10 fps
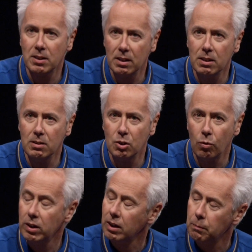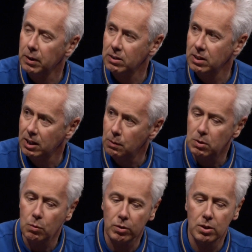actually enjoying it because it
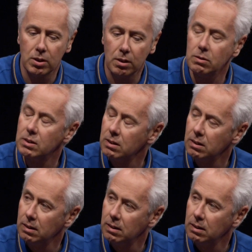keeps you on your toes.